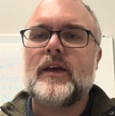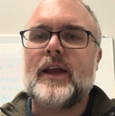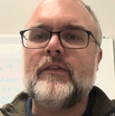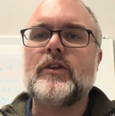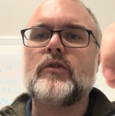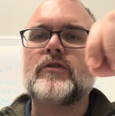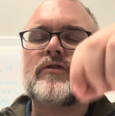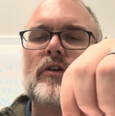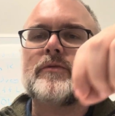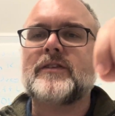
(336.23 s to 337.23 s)
Even though their
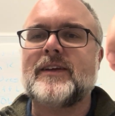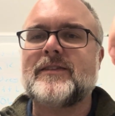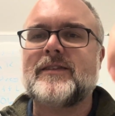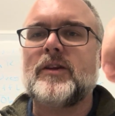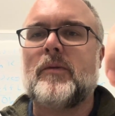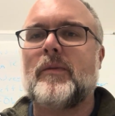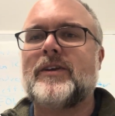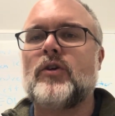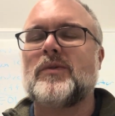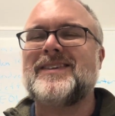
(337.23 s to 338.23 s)
circumstances in the
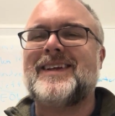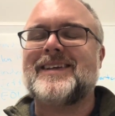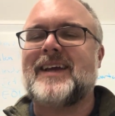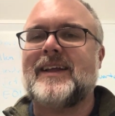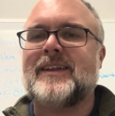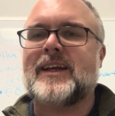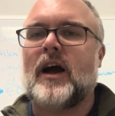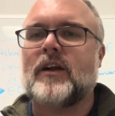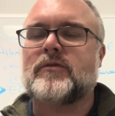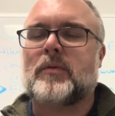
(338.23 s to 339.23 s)
moment don't dictate that
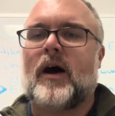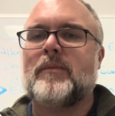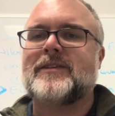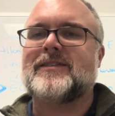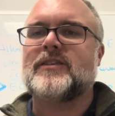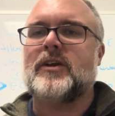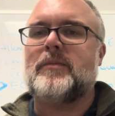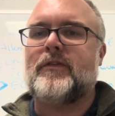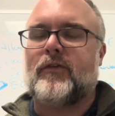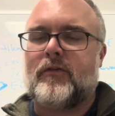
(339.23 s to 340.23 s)
God's promise is going to
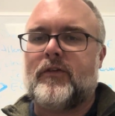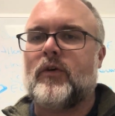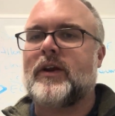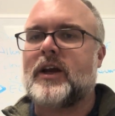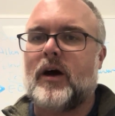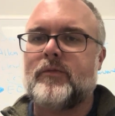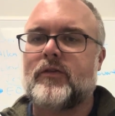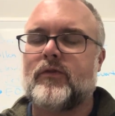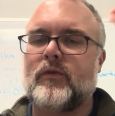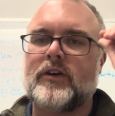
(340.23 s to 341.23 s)
be fulfilled and come to
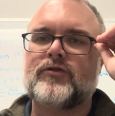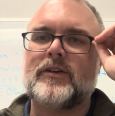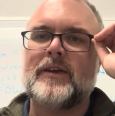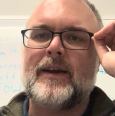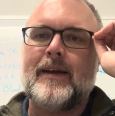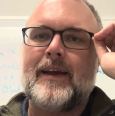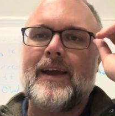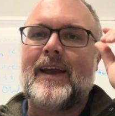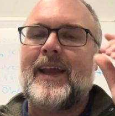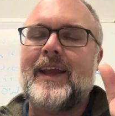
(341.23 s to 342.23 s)
fruition,
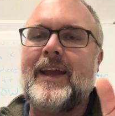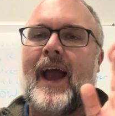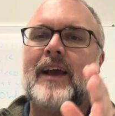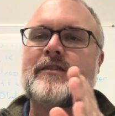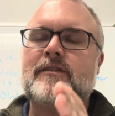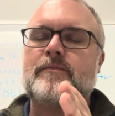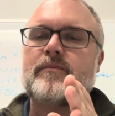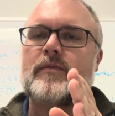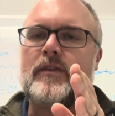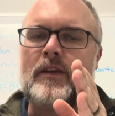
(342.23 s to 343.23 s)
he has
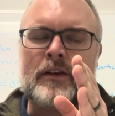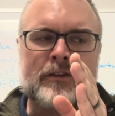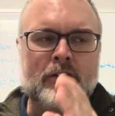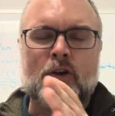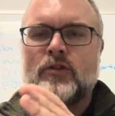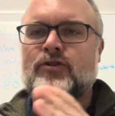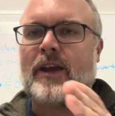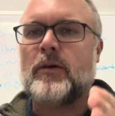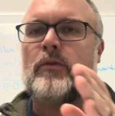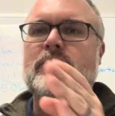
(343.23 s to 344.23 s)
to learn.
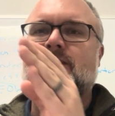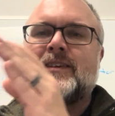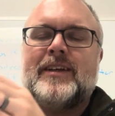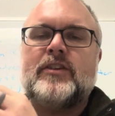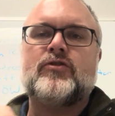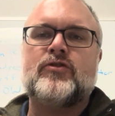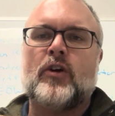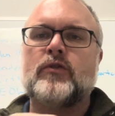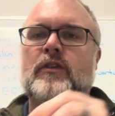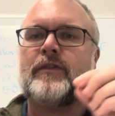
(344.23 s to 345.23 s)
Jacob wants to teach
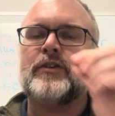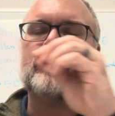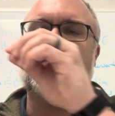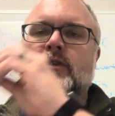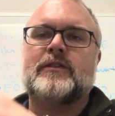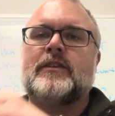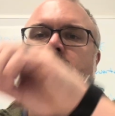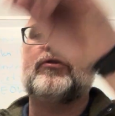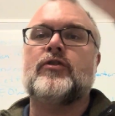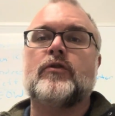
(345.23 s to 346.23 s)
Joseph. Israel wants to
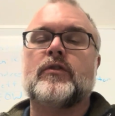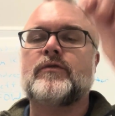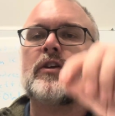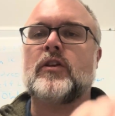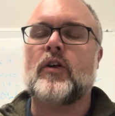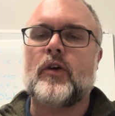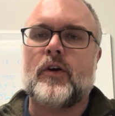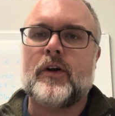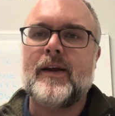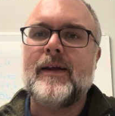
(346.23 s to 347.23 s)
teach Joseph to
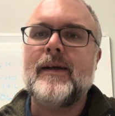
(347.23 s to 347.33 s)
learn